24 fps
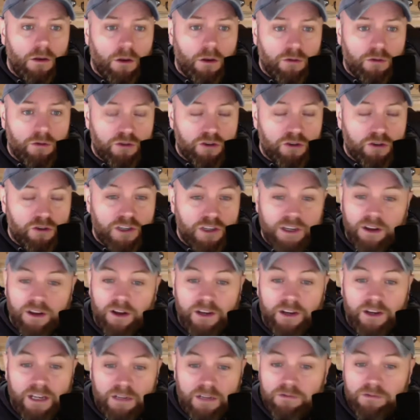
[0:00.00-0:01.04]
judging. I
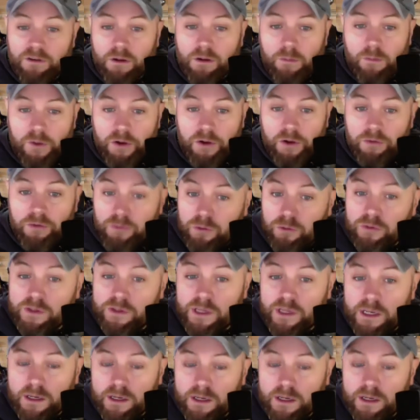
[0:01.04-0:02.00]
nearly forgot my own rules then.